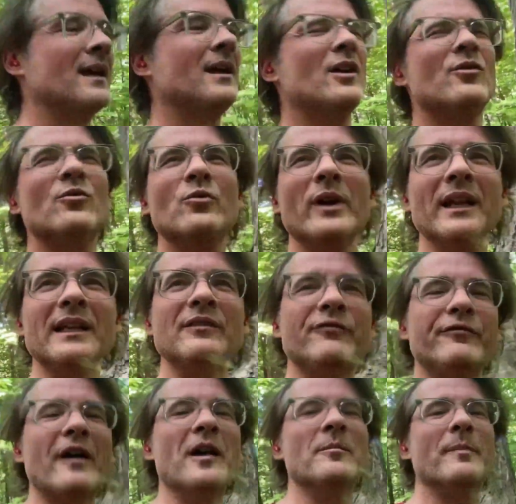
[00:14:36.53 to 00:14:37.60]
really
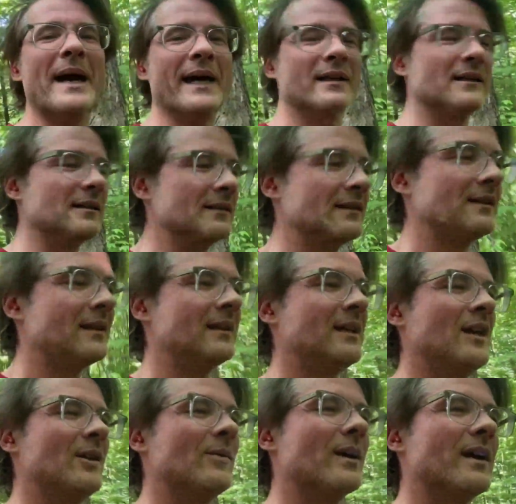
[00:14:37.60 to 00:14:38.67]
fun battle
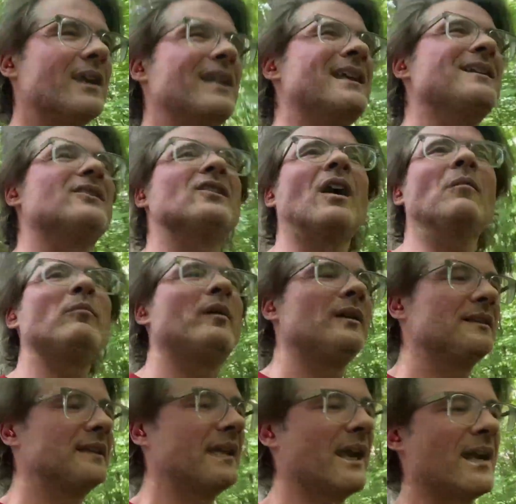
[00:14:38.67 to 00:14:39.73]
where he
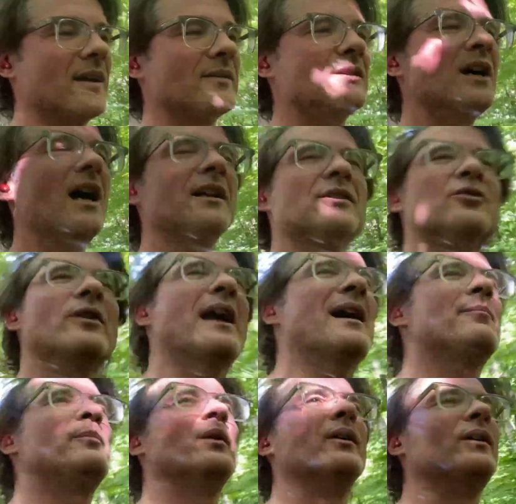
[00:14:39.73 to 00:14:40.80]
tumbled down, got
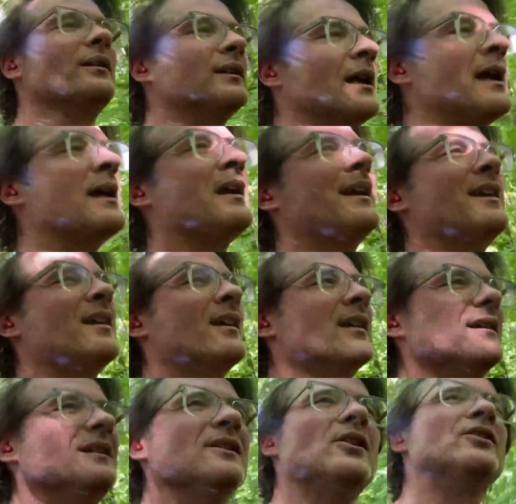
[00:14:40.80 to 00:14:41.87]
grappled,
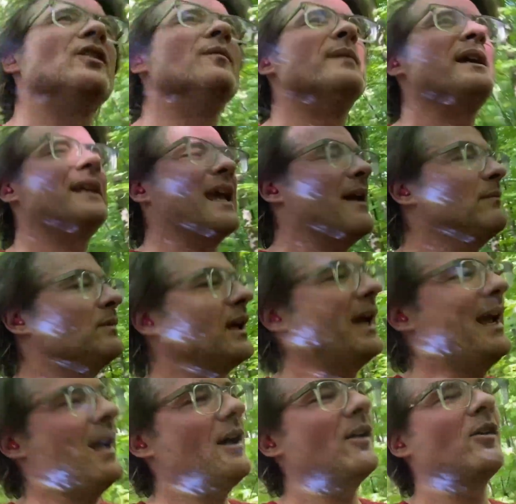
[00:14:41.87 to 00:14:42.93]
Odav came to
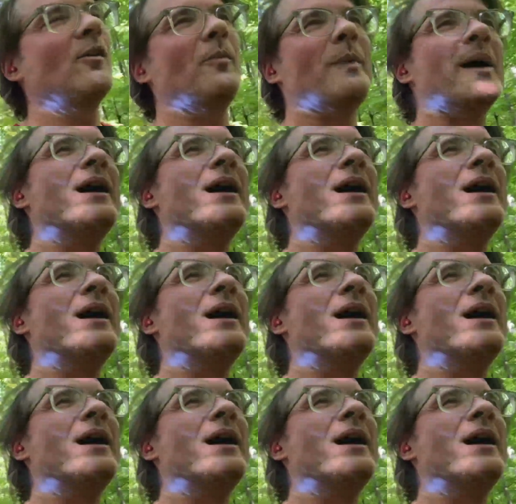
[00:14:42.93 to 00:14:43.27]
help,